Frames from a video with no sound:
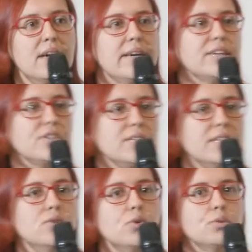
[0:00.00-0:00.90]
I
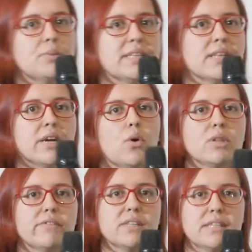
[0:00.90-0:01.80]
actually don't mean
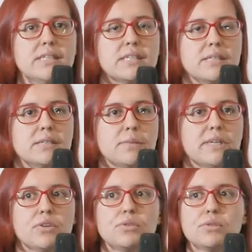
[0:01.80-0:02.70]
only one instance,
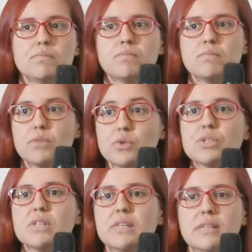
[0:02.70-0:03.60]
because
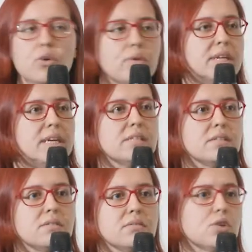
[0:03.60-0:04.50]
usually
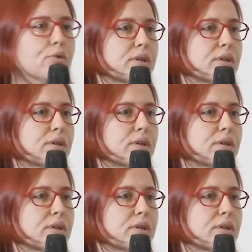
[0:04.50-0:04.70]
nowadays none of